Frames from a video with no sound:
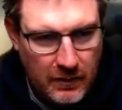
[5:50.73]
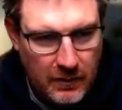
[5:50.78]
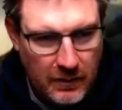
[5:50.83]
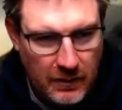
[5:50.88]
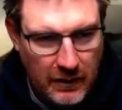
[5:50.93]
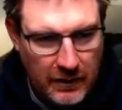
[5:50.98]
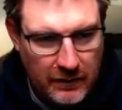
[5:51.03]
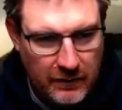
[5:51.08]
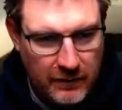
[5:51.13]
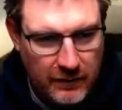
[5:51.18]

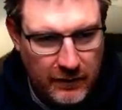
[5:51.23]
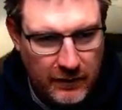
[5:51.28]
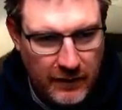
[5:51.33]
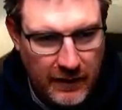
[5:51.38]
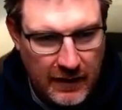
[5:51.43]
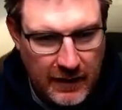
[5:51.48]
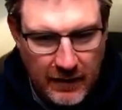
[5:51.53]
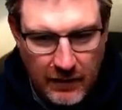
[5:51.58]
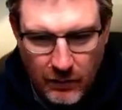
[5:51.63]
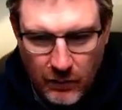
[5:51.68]
Let's
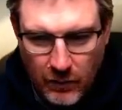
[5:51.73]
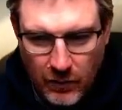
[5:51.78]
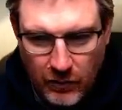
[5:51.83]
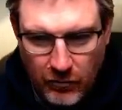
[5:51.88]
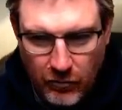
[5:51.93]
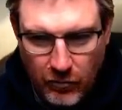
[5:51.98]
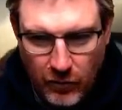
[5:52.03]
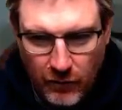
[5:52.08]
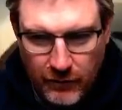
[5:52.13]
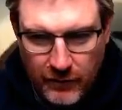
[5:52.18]
see what
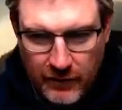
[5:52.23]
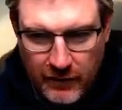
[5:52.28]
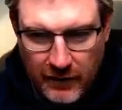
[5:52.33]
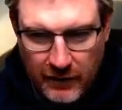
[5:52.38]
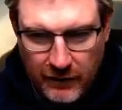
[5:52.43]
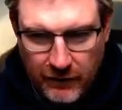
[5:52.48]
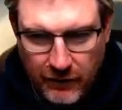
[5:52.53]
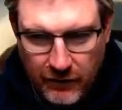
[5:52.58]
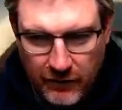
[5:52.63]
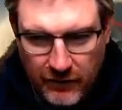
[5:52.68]
Crawford
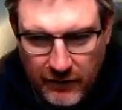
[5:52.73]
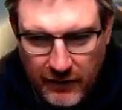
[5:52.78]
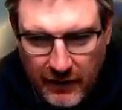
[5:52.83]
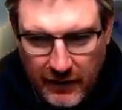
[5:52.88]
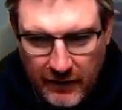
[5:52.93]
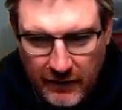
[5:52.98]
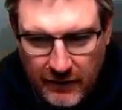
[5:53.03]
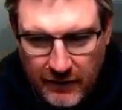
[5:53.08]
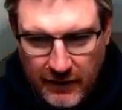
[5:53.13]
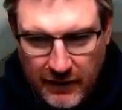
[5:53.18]
does for a
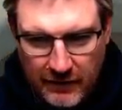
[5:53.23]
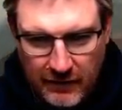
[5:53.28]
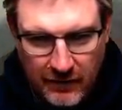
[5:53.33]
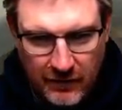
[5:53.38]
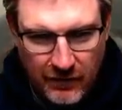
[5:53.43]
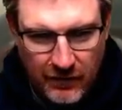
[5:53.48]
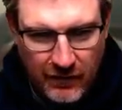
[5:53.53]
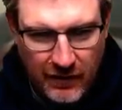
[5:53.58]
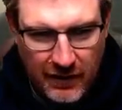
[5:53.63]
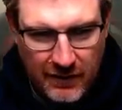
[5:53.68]
second sector
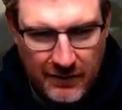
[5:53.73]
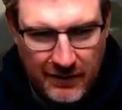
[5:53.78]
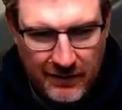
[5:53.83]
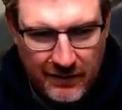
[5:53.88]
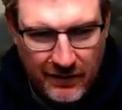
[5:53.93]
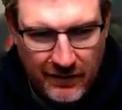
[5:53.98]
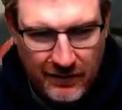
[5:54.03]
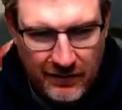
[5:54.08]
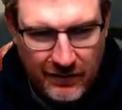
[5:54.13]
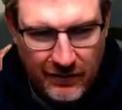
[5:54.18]
time. He's
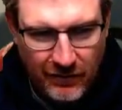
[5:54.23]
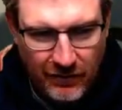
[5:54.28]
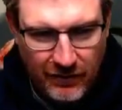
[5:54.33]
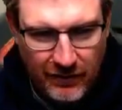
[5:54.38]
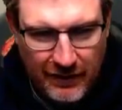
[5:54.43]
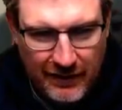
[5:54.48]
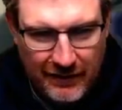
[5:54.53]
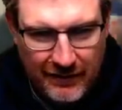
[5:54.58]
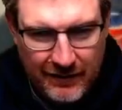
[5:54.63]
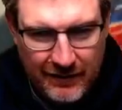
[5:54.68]

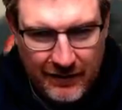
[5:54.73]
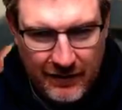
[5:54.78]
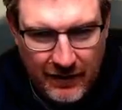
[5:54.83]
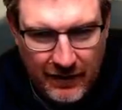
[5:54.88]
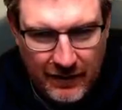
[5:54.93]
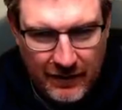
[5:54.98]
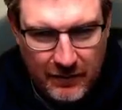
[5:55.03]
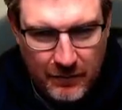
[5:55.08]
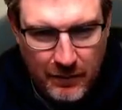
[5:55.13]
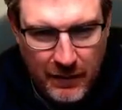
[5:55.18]

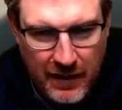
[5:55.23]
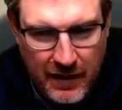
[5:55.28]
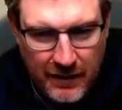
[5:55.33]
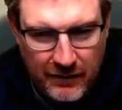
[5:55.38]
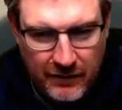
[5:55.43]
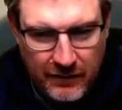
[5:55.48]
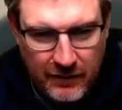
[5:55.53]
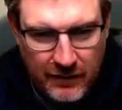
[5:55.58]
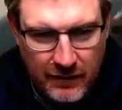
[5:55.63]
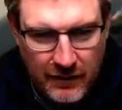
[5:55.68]
done his
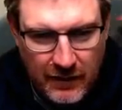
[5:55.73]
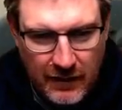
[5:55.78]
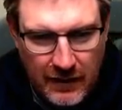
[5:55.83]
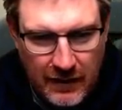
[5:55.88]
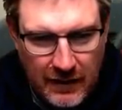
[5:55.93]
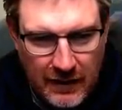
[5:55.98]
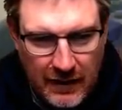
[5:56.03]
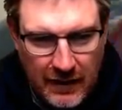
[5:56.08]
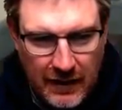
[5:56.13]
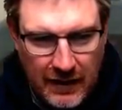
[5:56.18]
best.
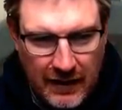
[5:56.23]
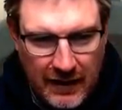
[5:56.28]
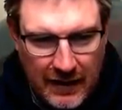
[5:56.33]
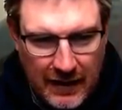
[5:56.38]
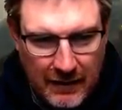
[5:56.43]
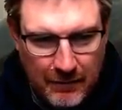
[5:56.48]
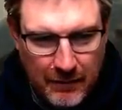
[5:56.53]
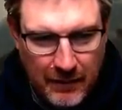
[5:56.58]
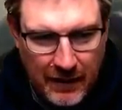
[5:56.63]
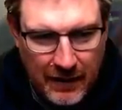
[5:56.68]

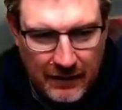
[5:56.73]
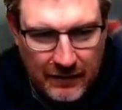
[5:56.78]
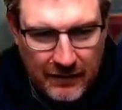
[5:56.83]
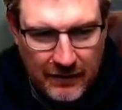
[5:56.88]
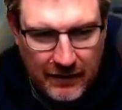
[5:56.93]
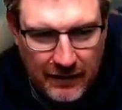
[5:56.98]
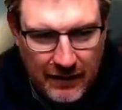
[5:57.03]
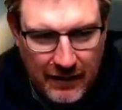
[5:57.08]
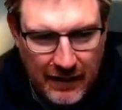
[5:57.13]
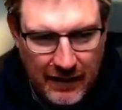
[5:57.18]

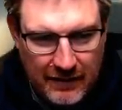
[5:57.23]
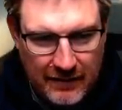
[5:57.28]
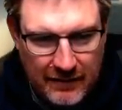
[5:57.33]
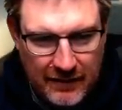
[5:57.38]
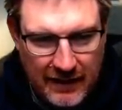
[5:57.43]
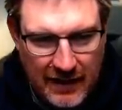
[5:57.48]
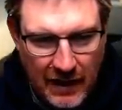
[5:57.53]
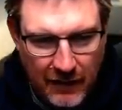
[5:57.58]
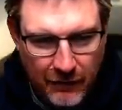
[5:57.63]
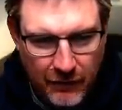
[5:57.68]
But it's
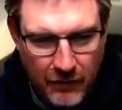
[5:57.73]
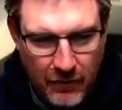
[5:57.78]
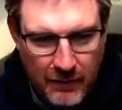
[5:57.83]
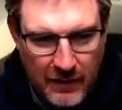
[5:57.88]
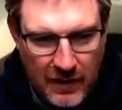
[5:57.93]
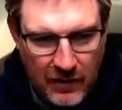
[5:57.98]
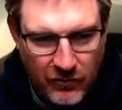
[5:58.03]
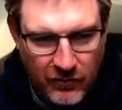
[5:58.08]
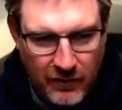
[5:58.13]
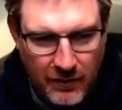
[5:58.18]
the Alfa
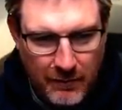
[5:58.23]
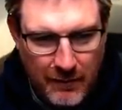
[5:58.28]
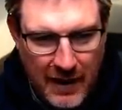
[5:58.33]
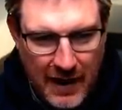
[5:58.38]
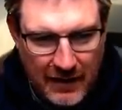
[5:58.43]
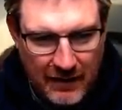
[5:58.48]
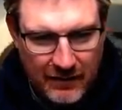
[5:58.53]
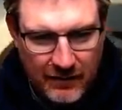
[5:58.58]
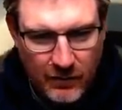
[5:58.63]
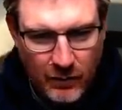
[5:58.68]
Romeos, isn't it?
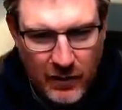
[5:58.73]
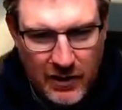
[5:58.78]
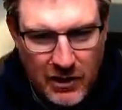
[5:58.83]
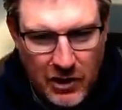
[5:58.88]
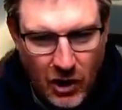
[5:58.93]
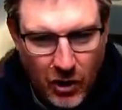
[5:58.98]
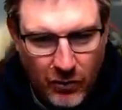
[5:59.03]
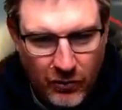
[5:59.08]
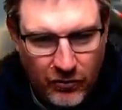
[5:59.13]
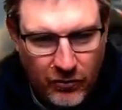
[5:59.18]
Magnussen we
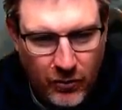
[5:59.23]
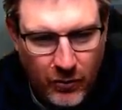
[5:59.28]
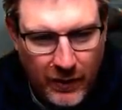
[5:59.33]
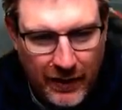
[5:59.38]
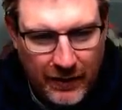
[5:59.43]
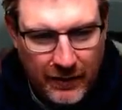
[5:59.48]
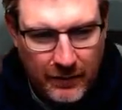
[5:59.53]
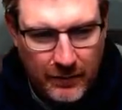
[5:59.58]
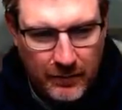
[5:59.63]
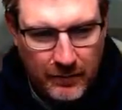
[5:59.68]
know is
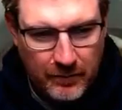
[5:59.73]
quick.